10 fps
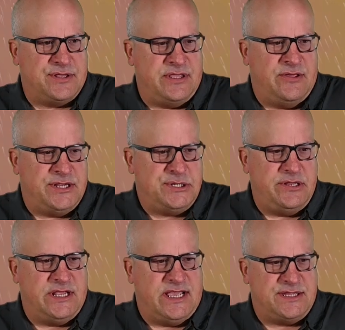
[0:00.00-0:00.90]
So, you know, I
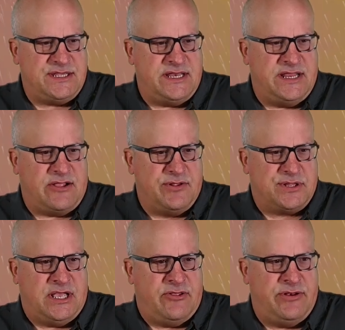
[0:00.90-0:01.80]
showed you guys San
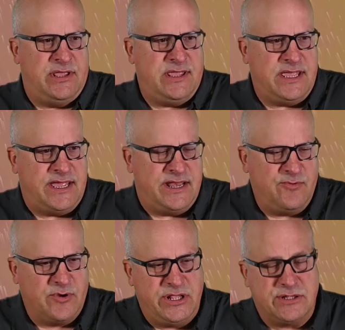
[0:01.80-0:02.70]
Nicolas Island, and
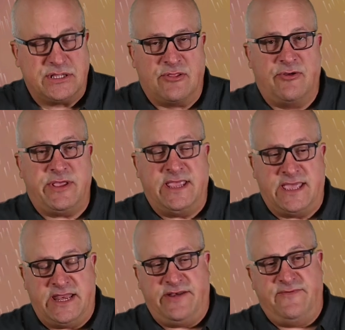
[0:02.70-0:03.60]
we're used to looking
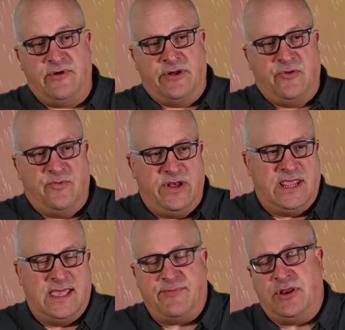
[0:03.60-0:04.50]
at it on the
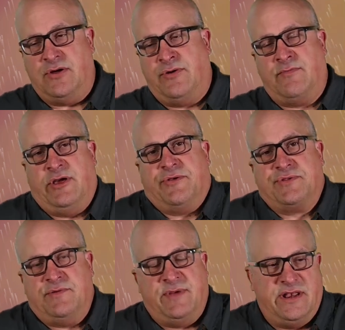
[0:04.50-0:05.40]
Windy app. You know, normally I'll
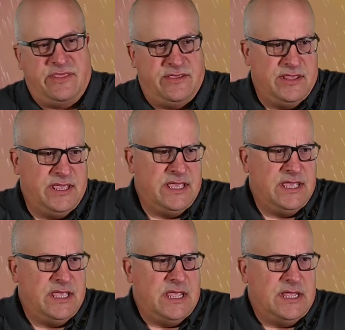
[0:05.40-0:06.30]
zoom into the
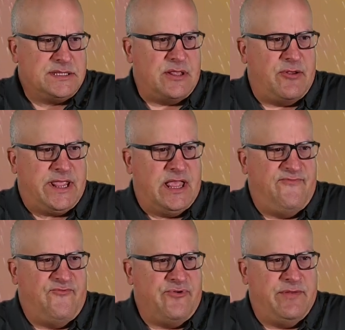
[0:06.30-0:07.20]
Southern
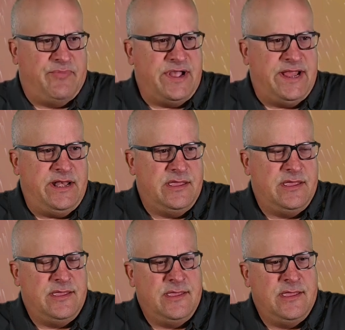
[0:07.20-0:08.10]
California Bight,
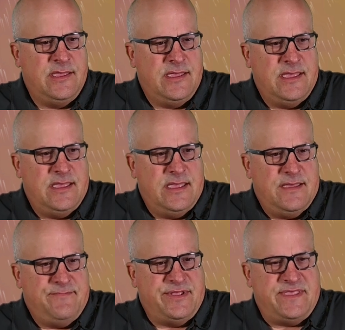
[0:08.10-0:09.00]

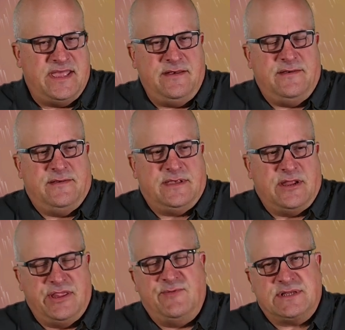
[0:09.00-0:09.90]
but that
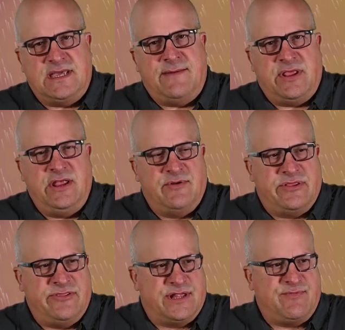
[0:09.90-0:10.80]
tells you what's happening here, but
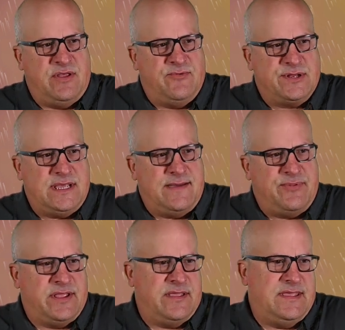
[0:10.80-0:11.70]
doesn't explain what's
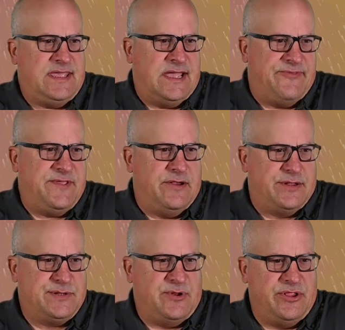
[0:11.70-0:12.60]
happening out there.
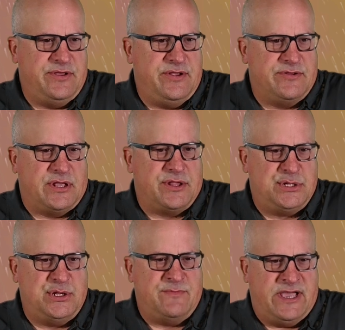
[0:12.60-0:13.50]
So what I'll do here is I'll
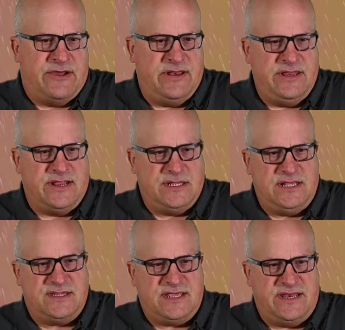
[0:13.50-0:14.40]
zoom out, and you can
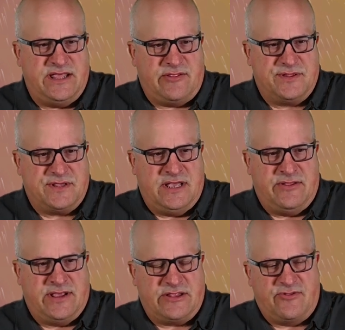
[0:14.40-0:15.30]
see San Nicolas
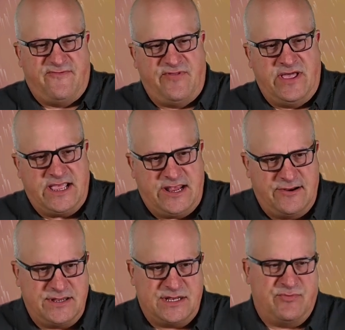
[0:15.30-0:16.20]
Island. I got the little flag
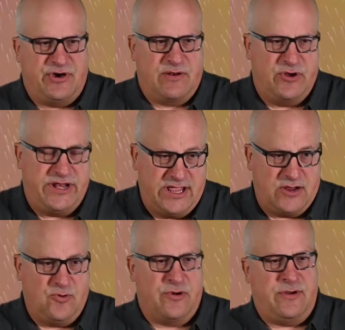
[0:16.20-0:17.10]
here. It's in the bottom
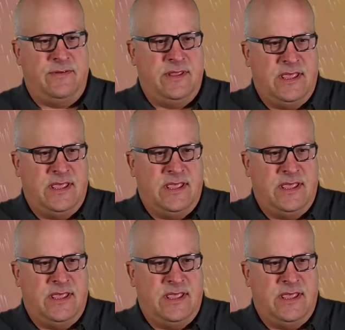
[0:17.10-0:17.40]
right-hand corner.